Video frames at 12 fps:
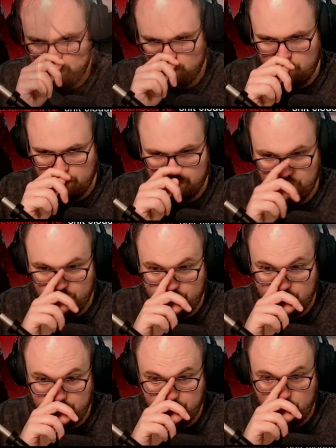We pod
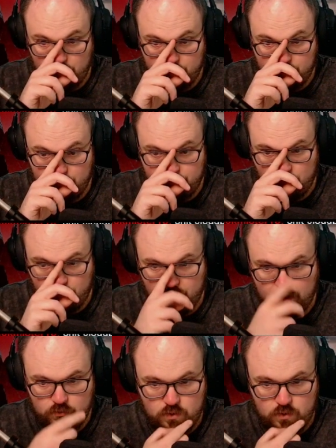Grief into Fury, then Fury into